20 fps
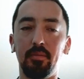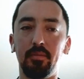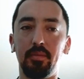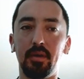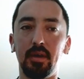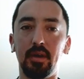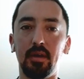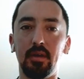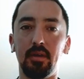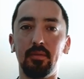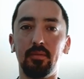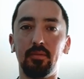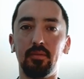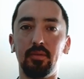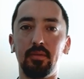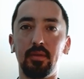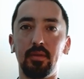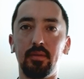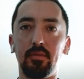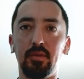but
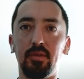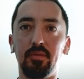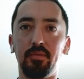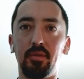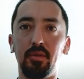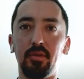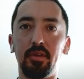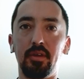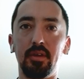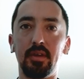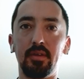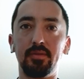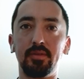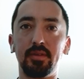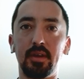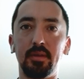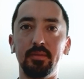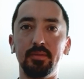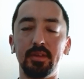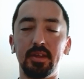we bowled there enough
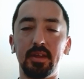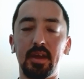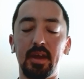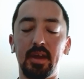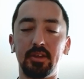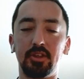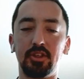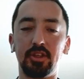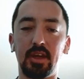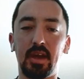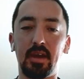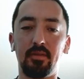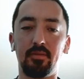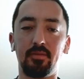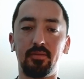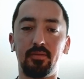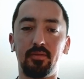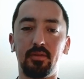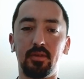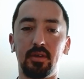times that I actually have
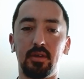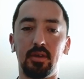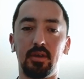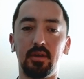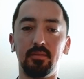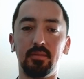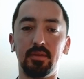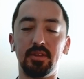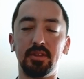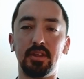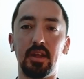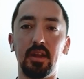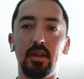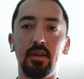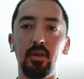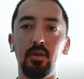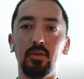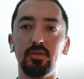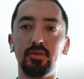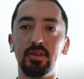a set of
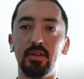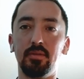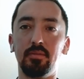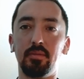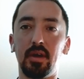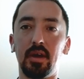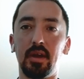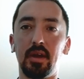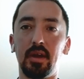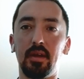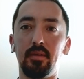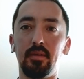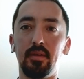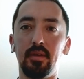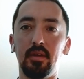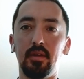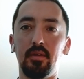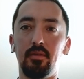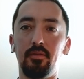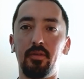notes in my
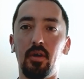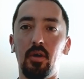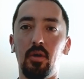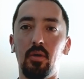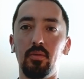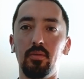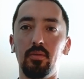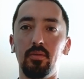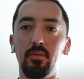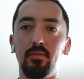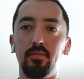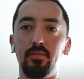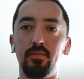phone